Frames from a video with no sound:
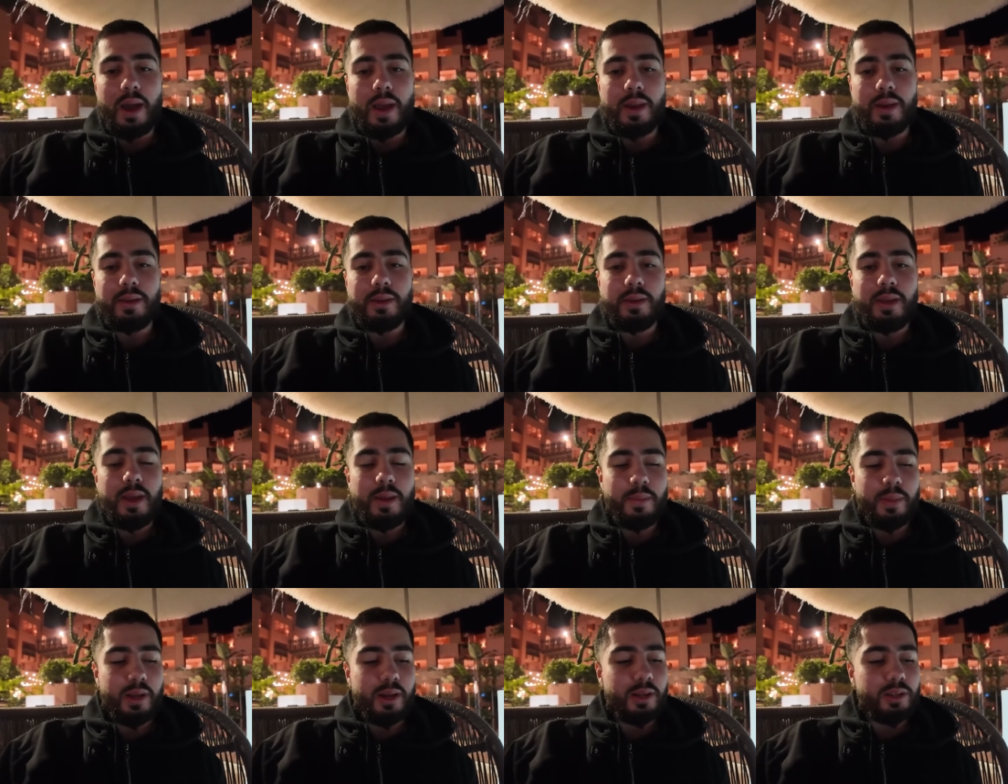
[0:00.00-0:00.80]
and
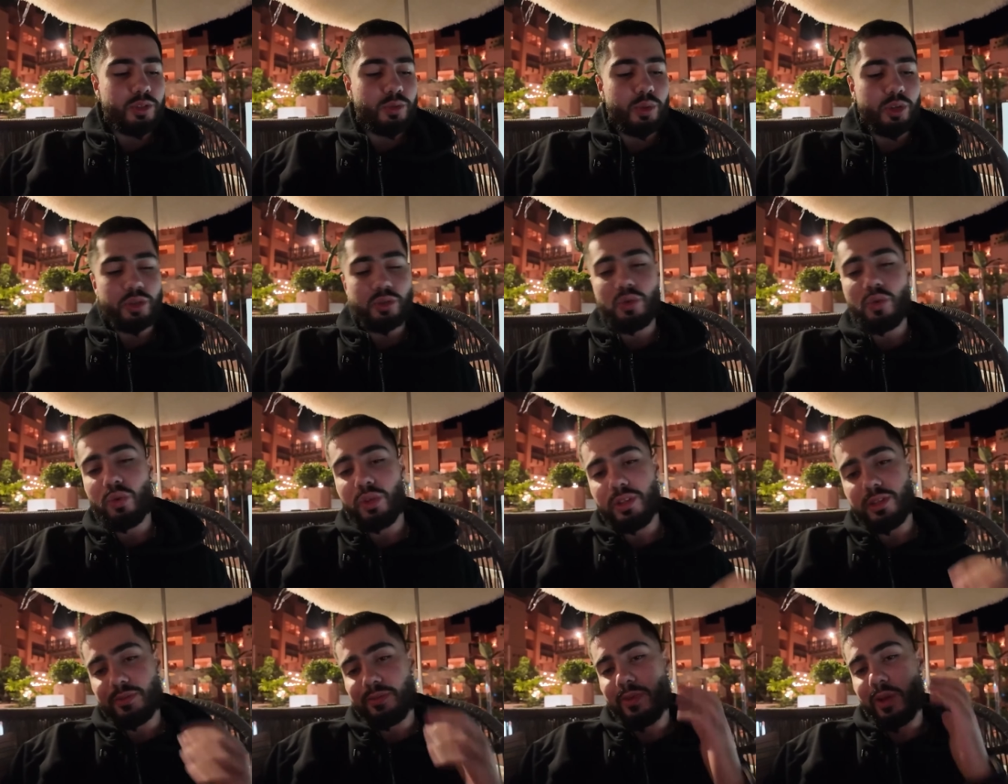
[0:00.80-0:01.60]
yeah man, I just wanted to
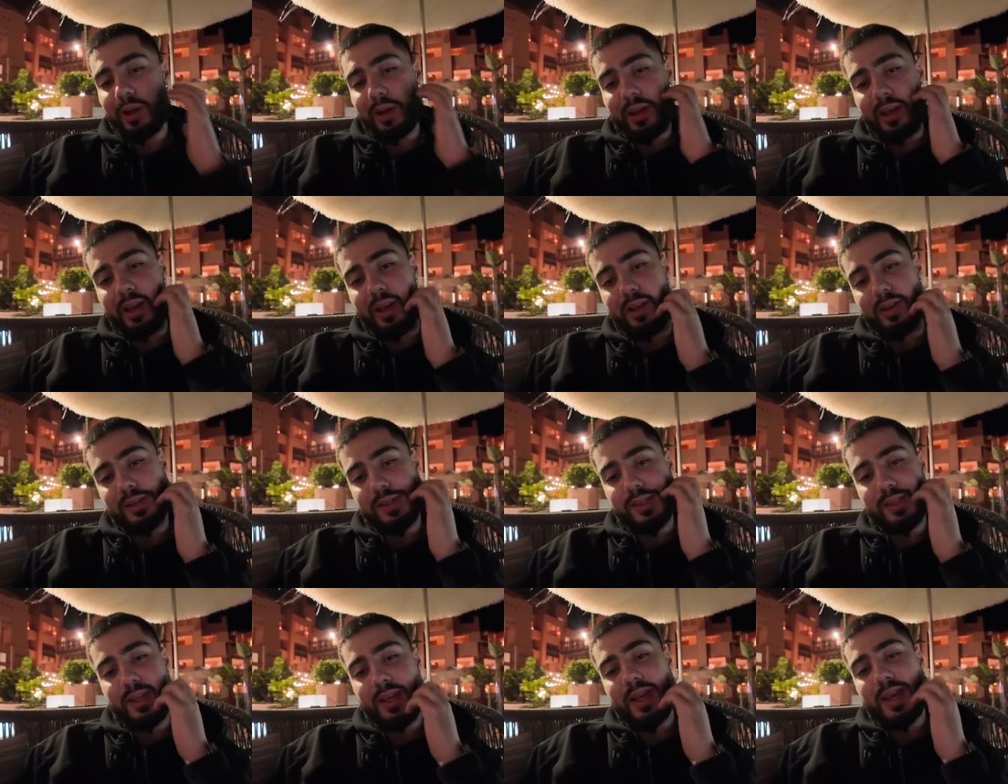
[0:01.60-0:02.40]
call this vlog here
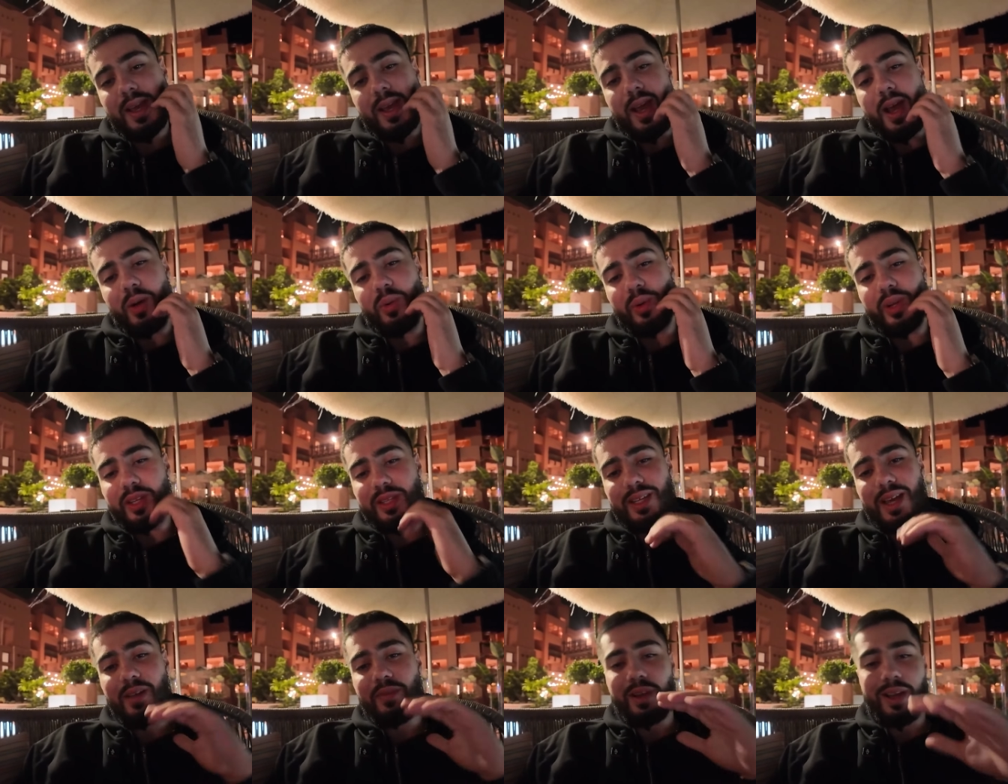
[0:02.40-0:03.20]
because I
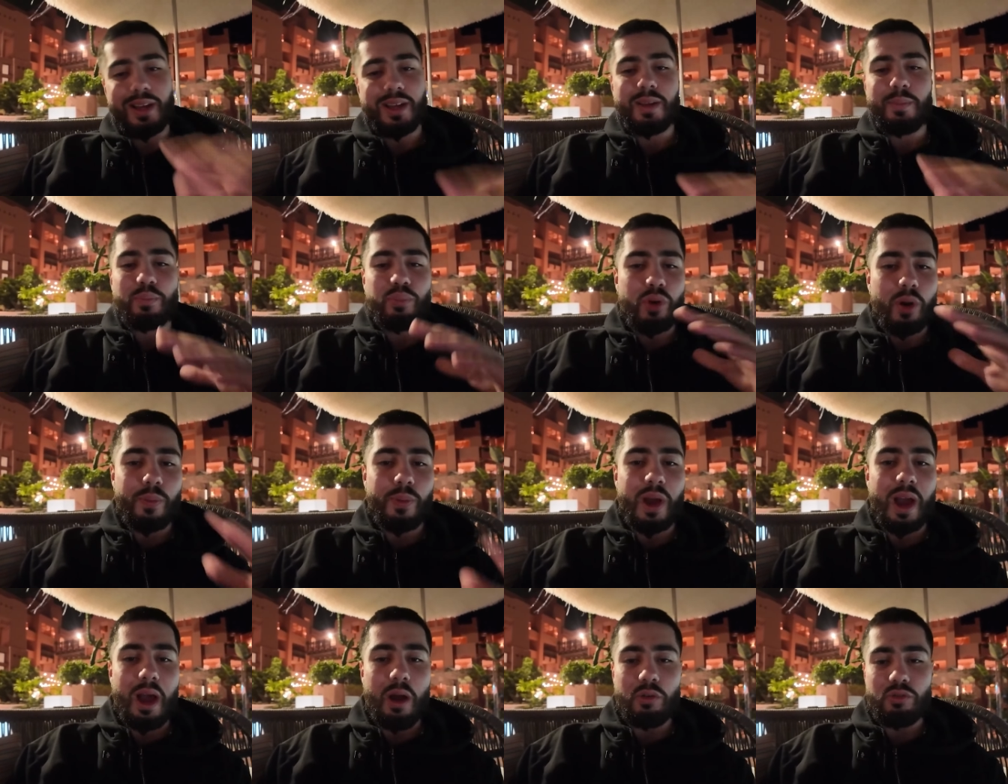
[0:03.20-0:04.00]
wanted to have like a
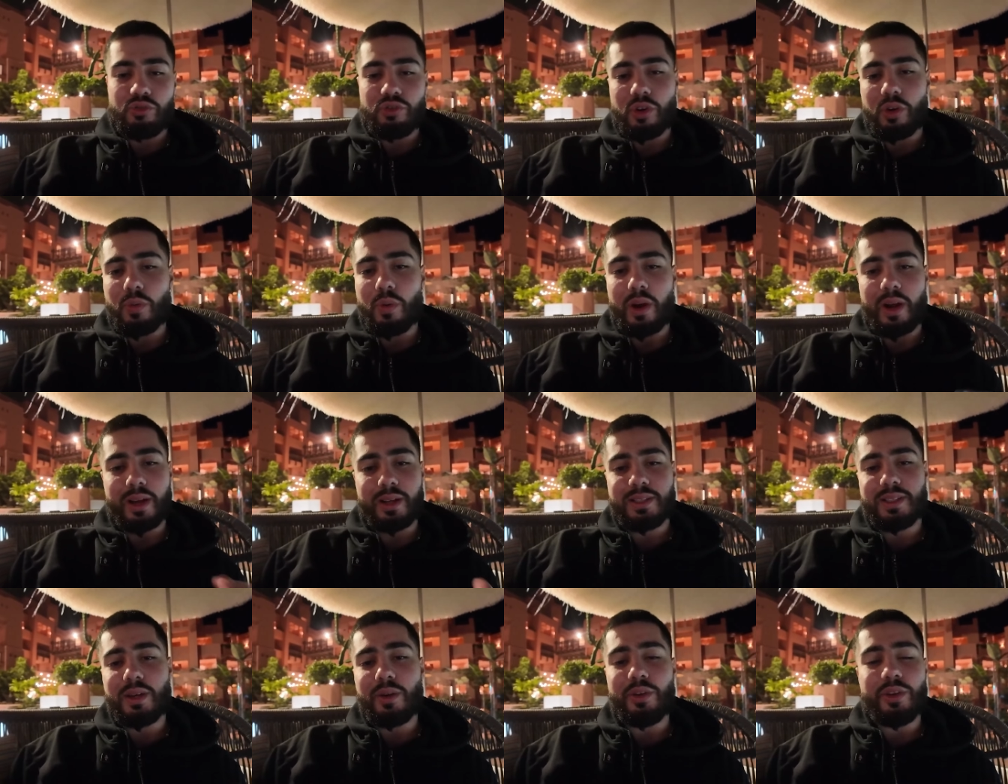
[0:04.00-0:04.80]
proper outro where I
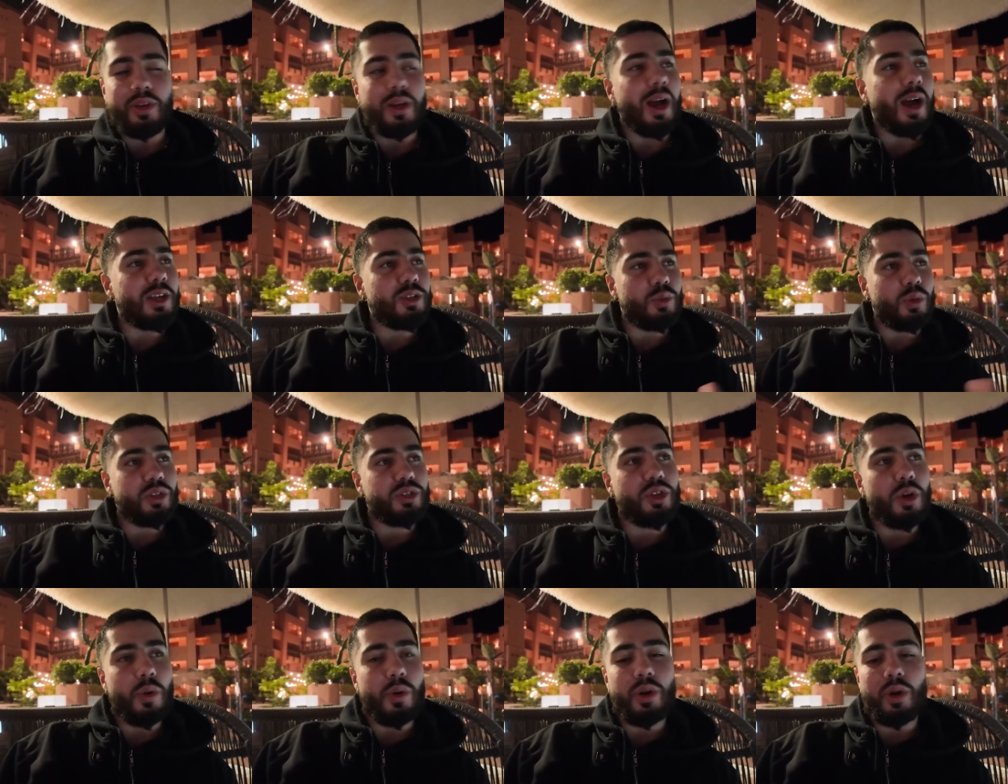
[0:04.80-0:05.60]
could tell you guys
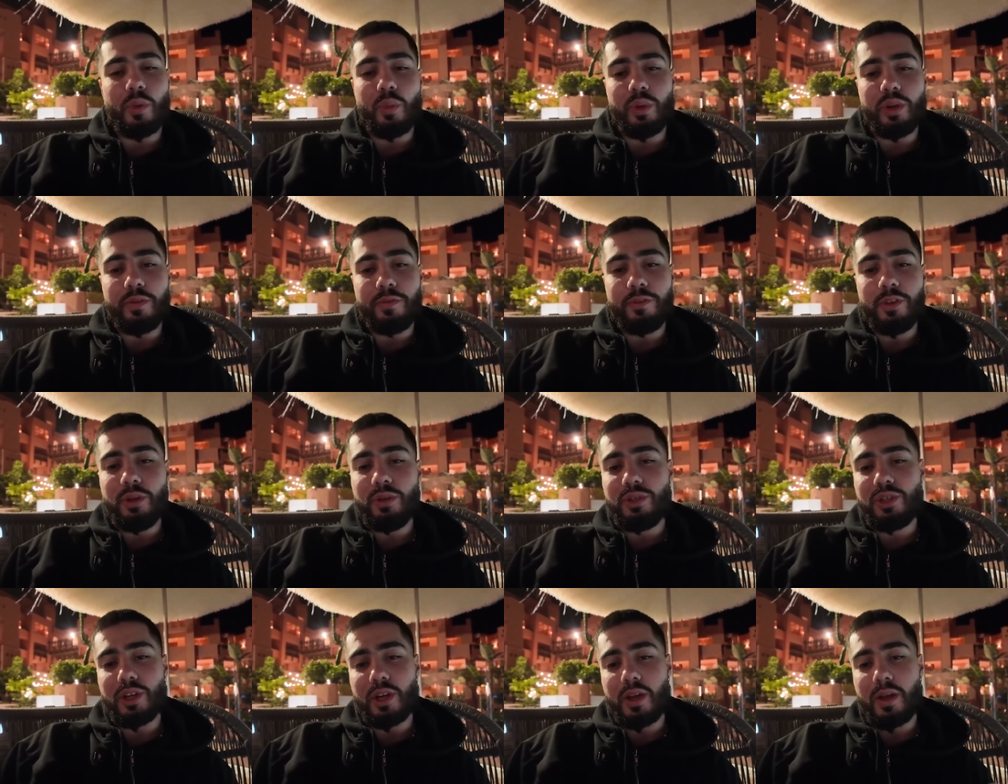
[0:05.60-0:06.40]
what's going on with the
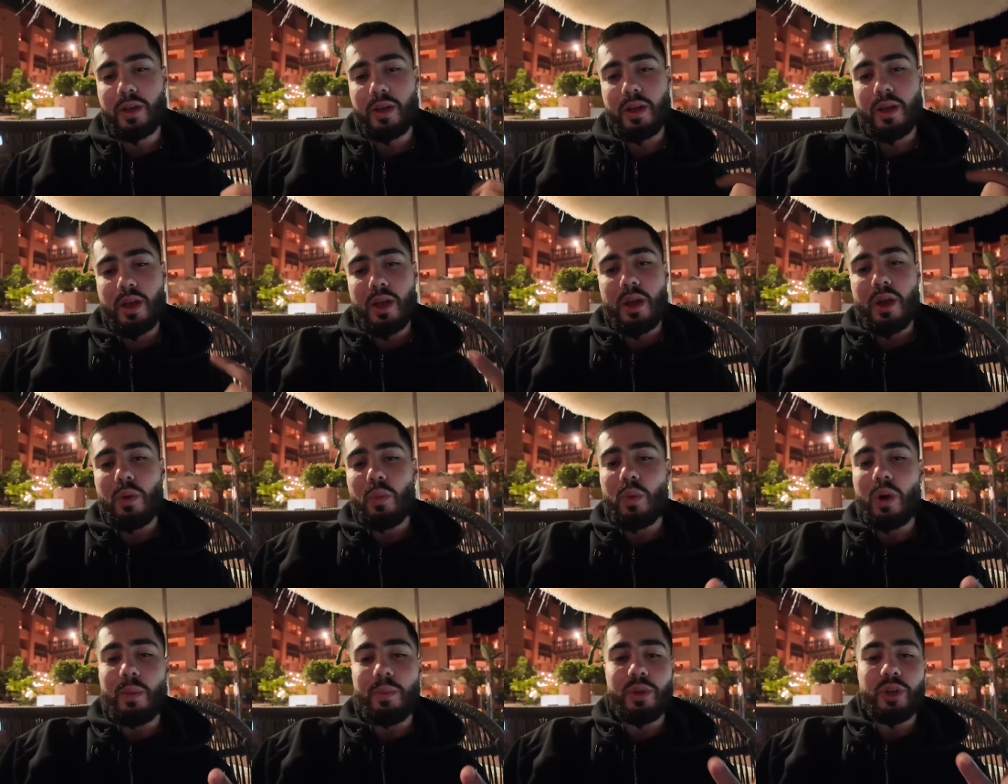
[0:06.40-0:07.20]
future,
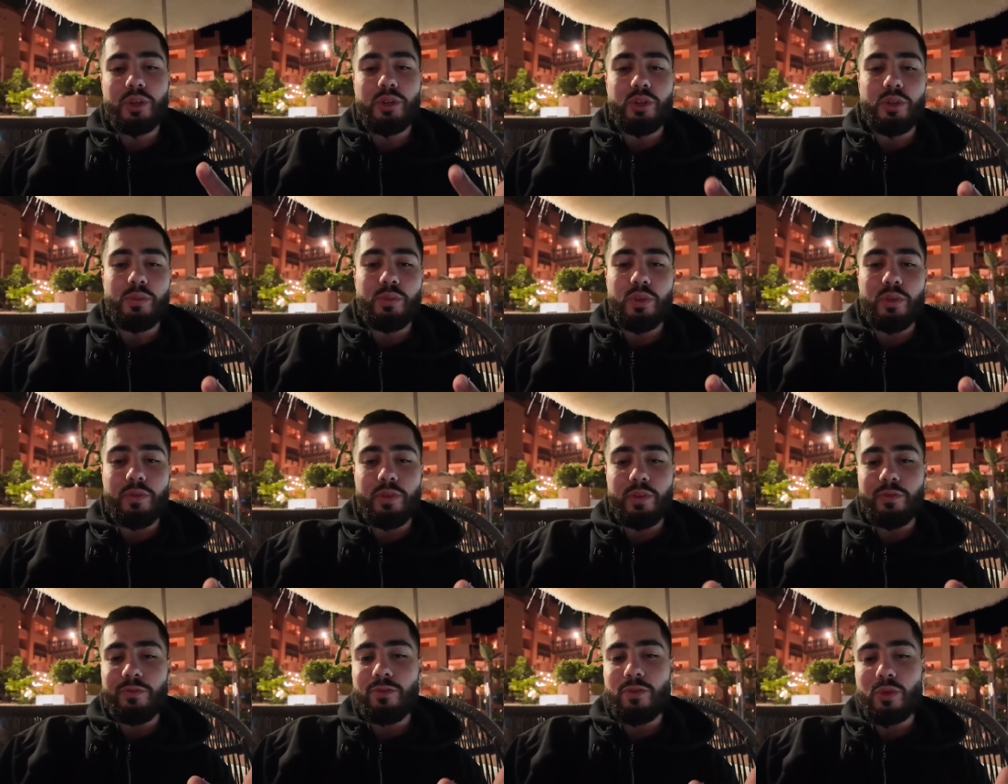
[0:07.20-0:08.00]
what I'm gonna do
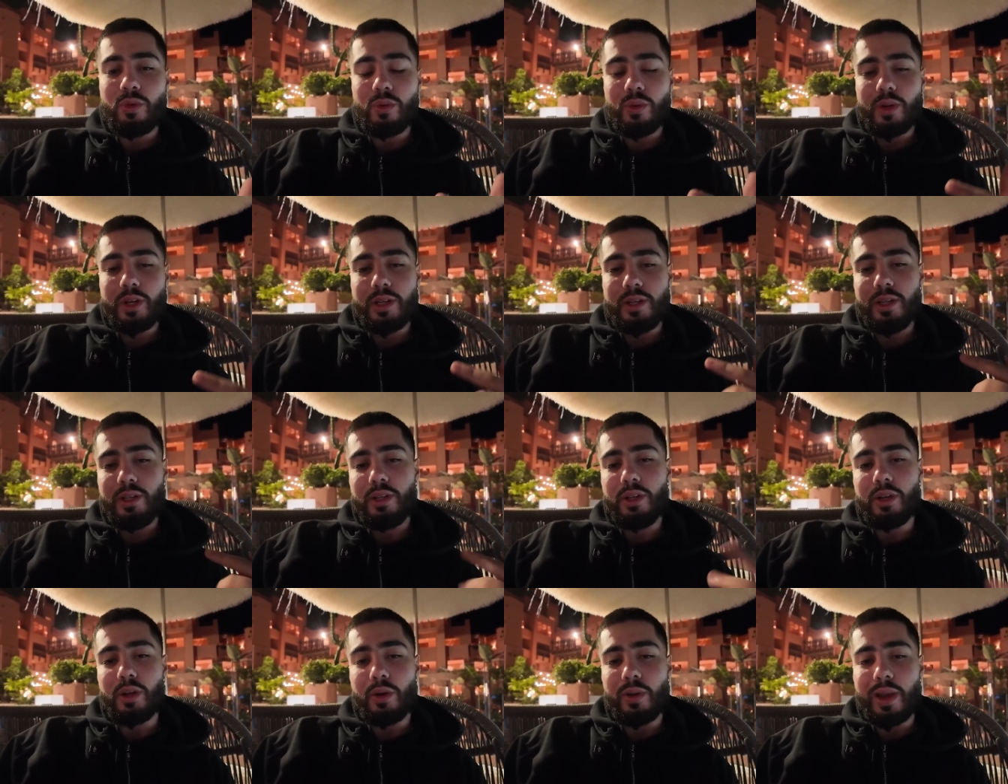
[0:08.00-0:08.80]
moving forward
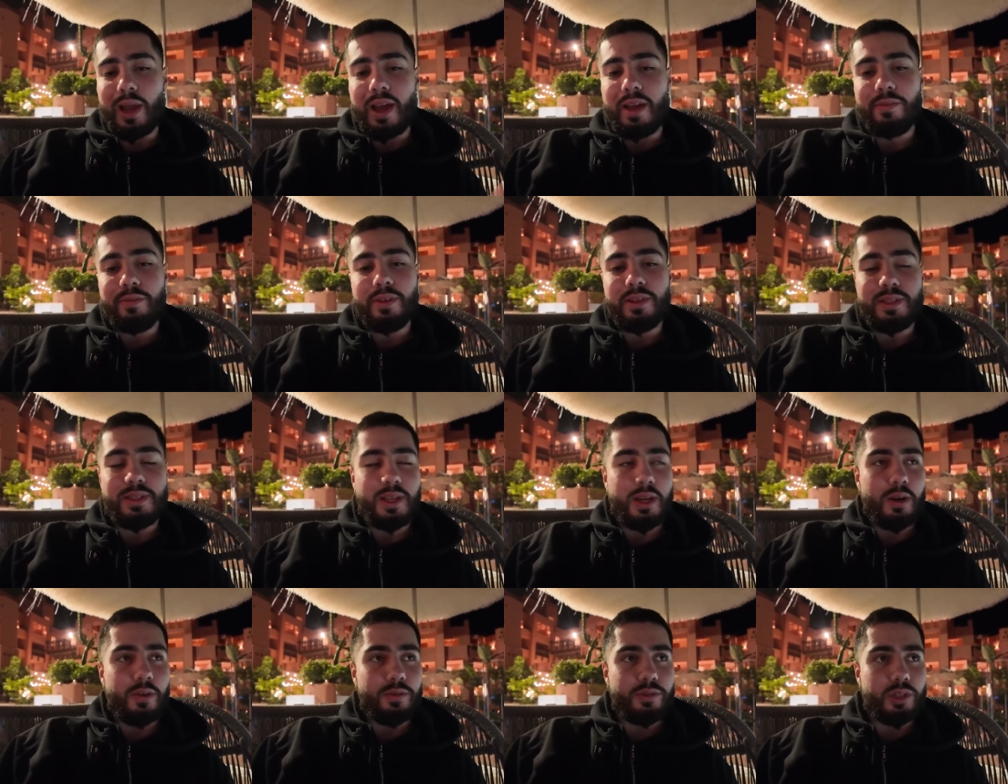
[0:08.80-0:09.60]
and you know life
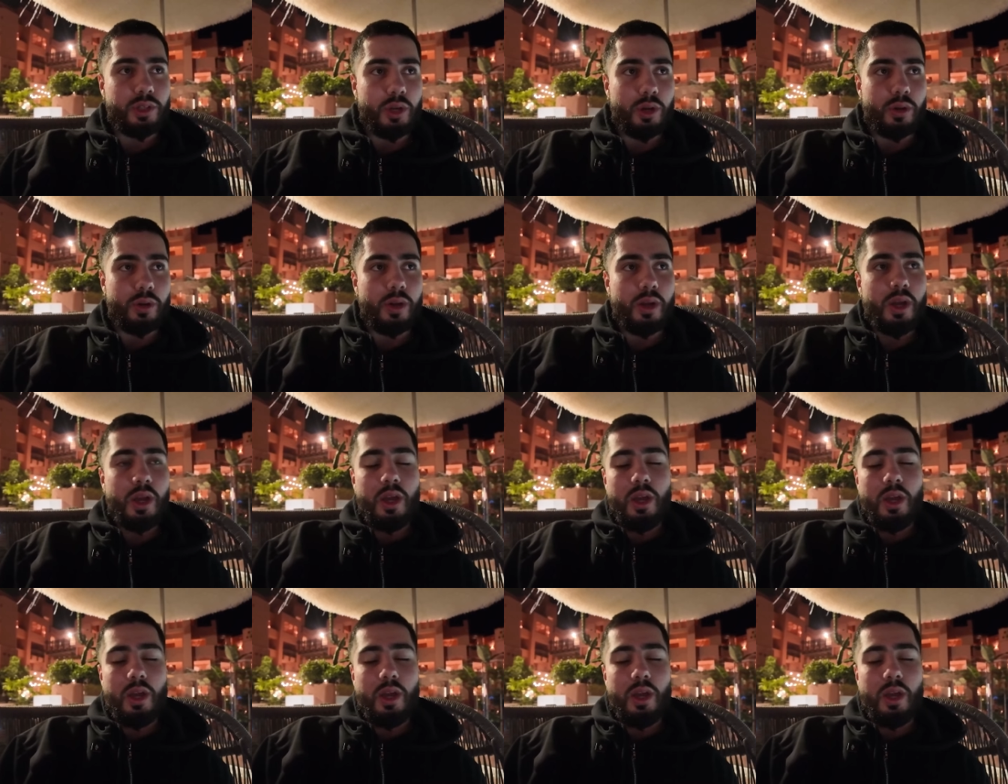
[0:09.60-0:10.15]
itself. So